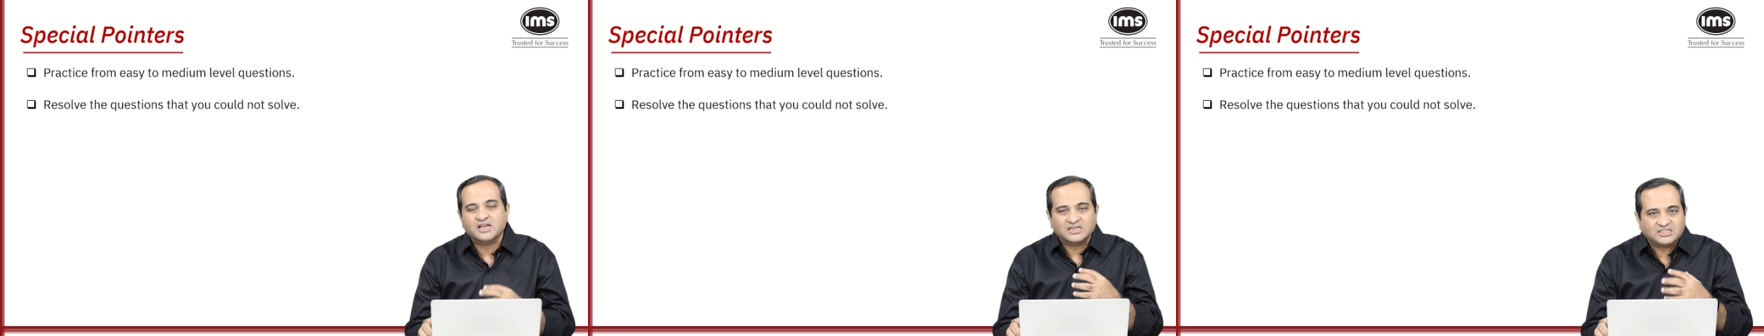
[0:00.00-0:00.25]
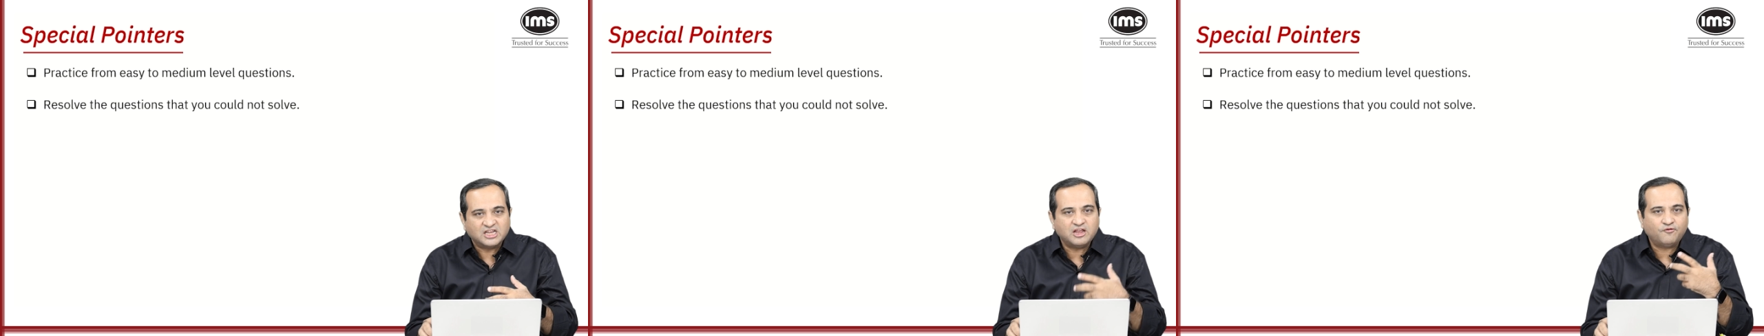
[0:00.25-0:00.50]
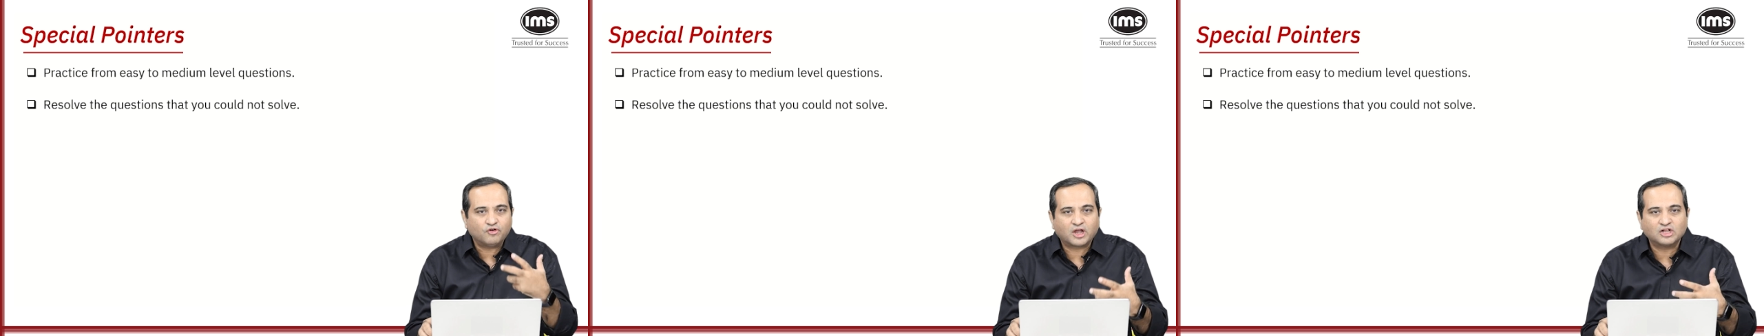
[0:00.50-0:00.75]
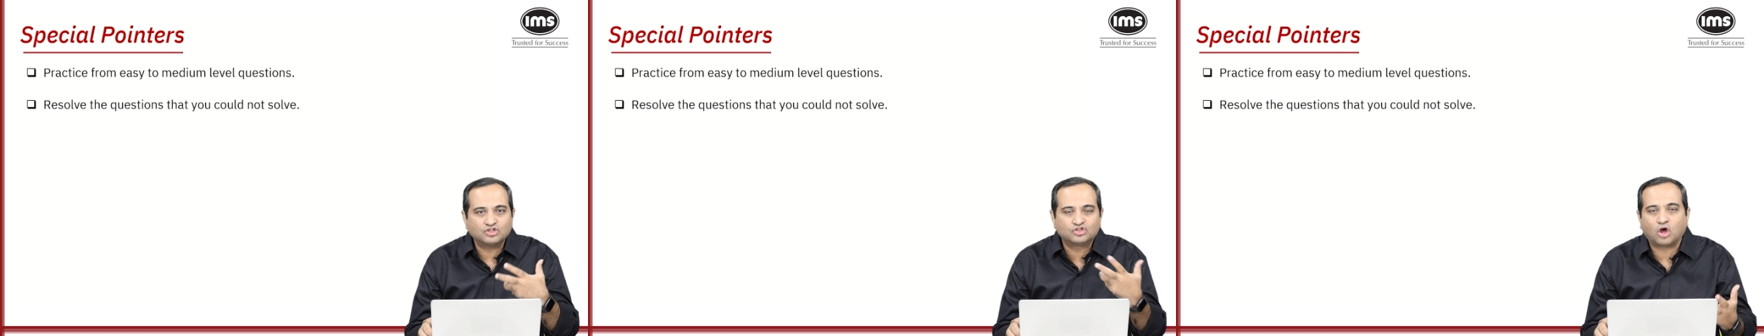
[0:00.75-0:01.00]
see if you
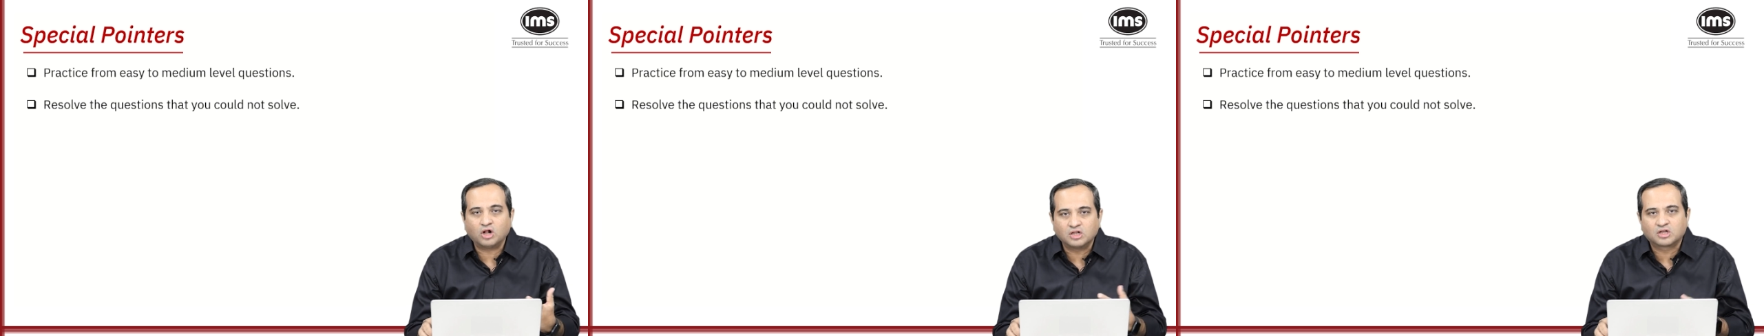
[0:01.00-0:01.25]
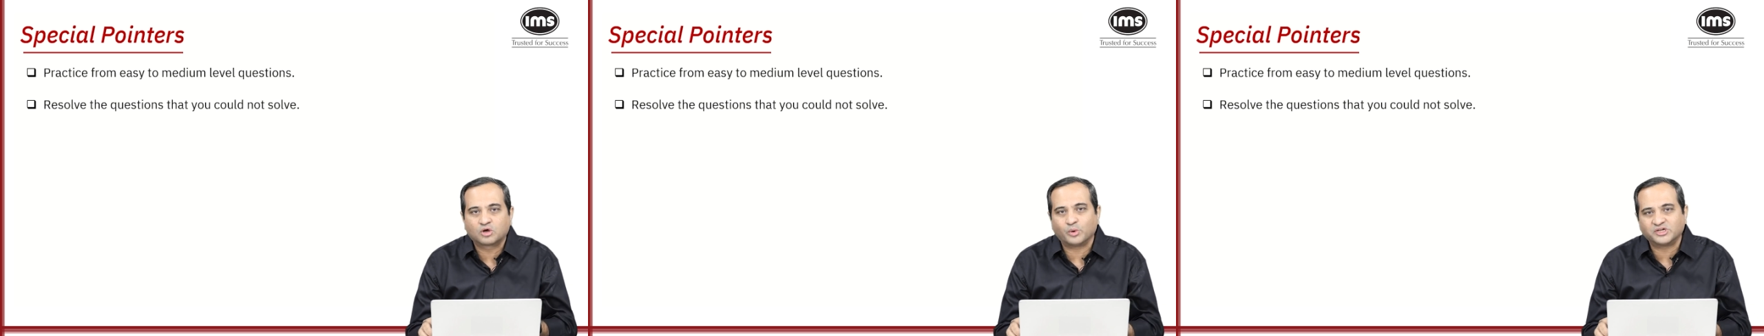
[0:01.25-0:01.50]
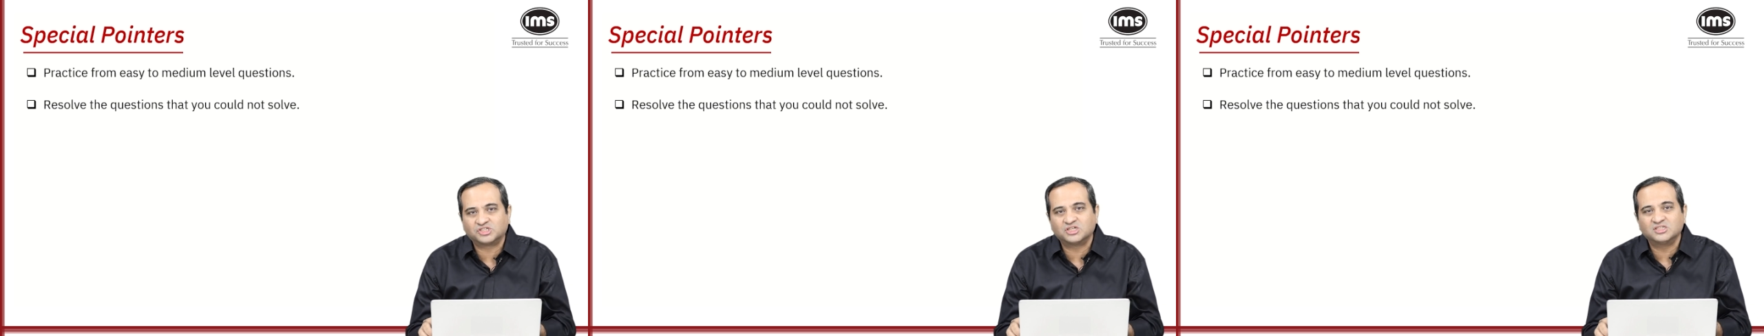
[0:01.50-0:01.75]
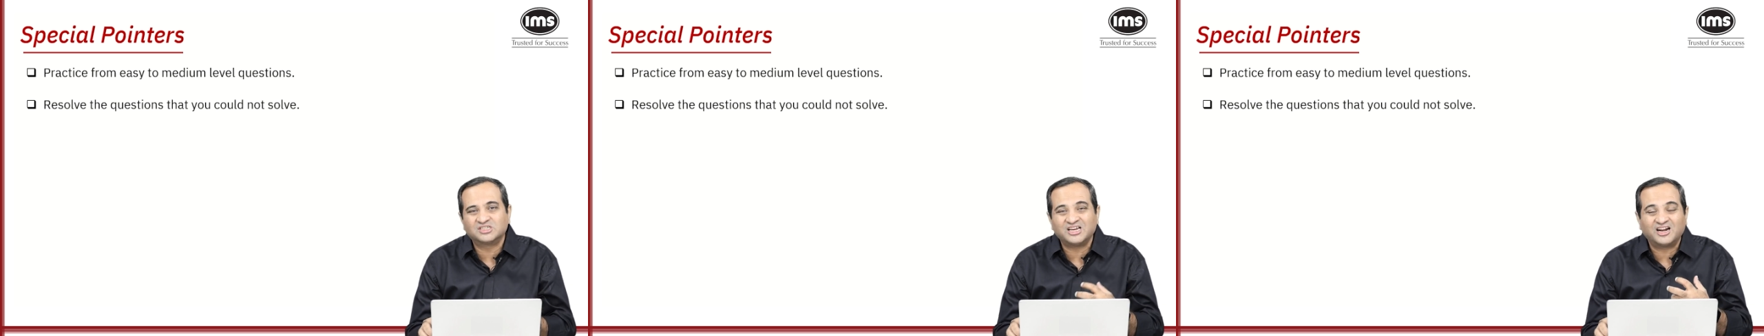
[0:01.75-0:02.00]
can solve
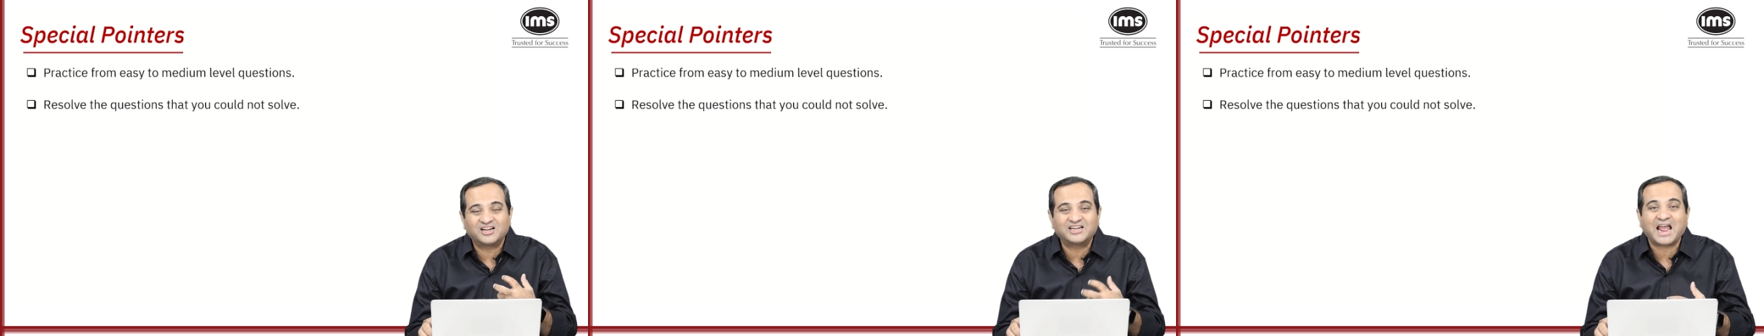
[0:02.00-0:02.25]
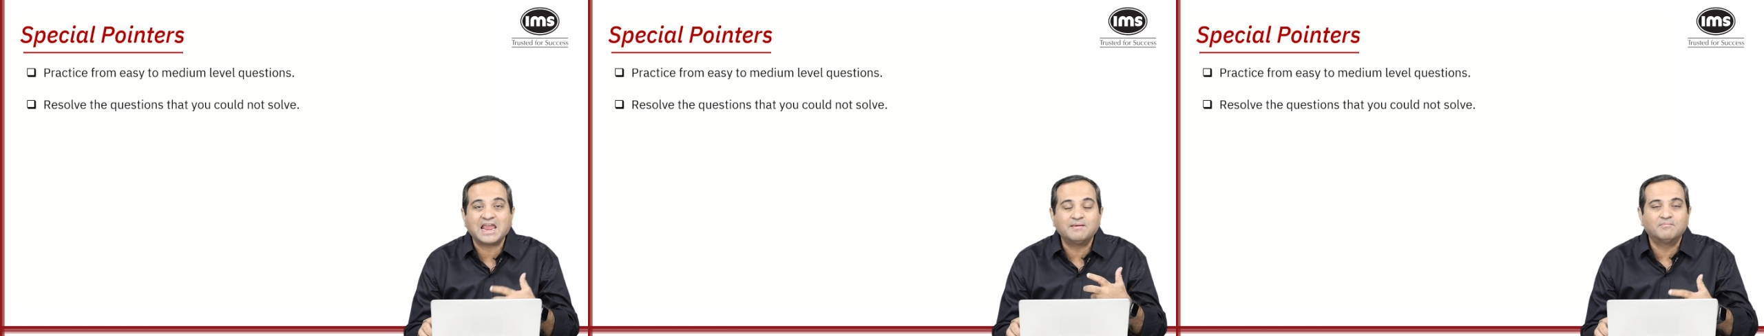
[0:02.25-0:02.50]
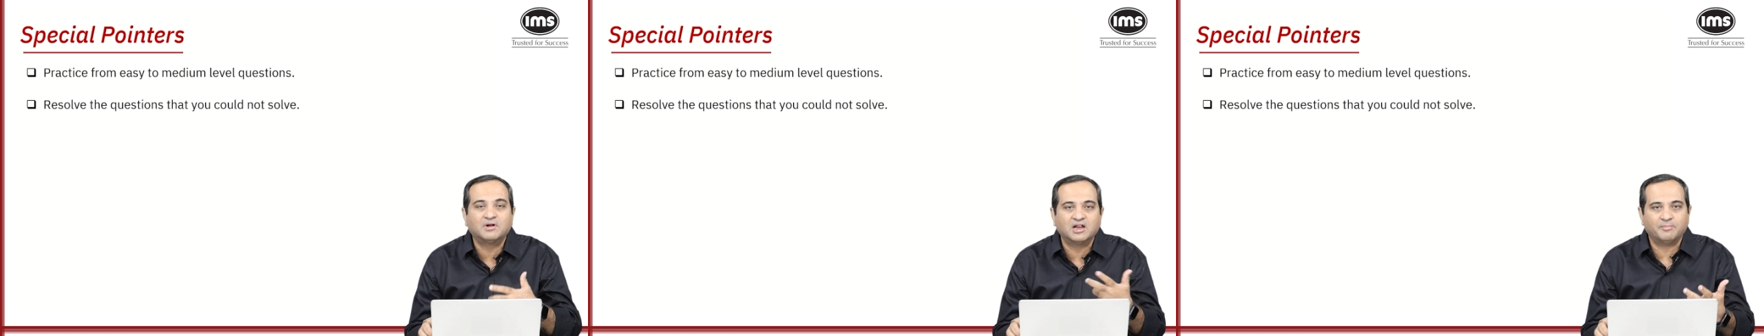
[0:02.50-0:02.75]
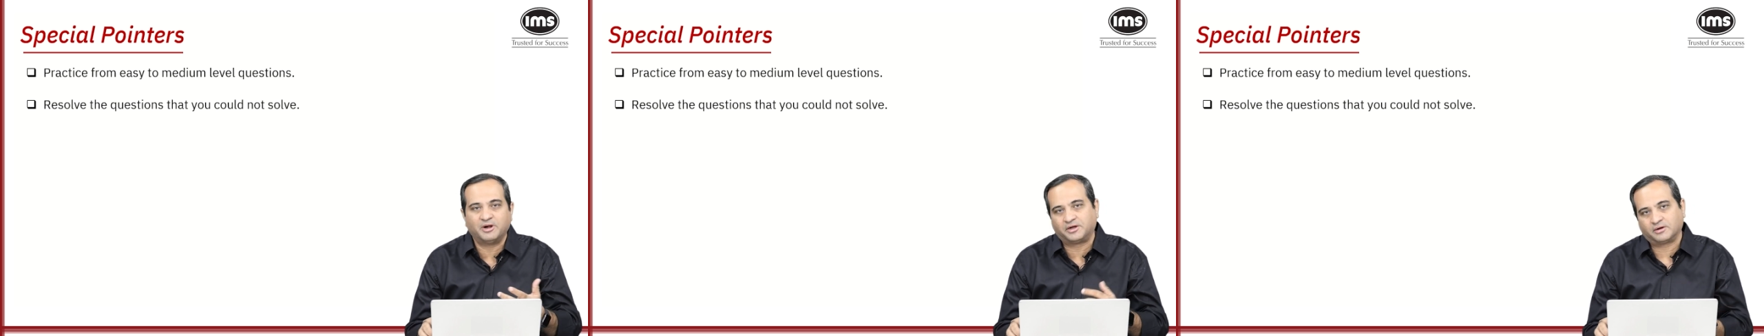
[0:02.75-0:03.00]
questions in a time
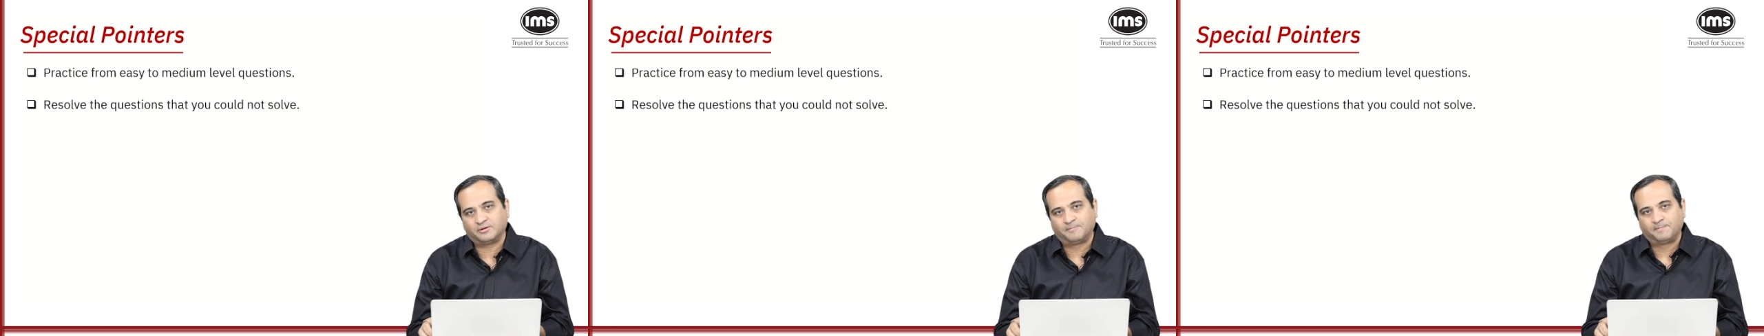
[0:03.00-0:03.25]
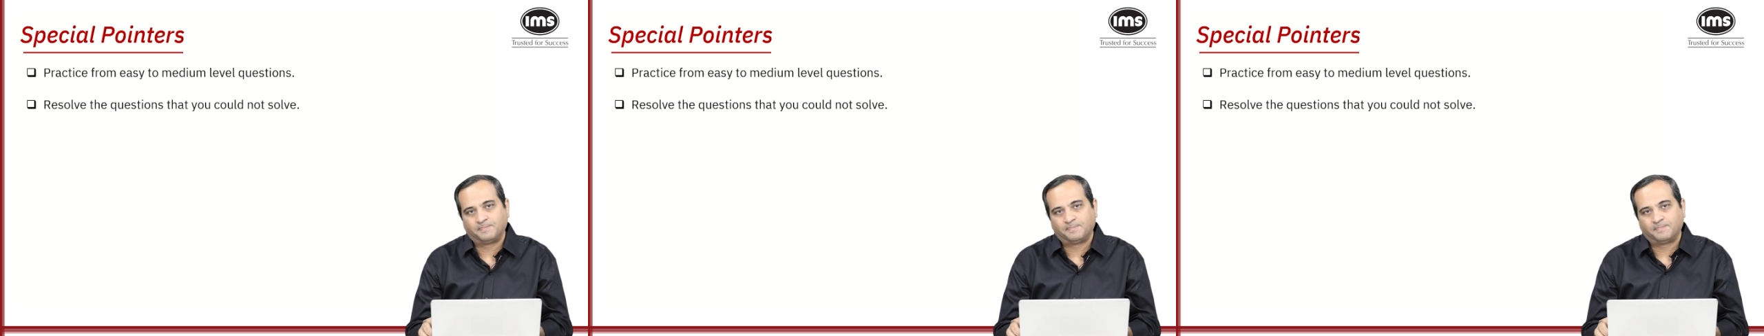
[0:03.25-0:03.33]
limit.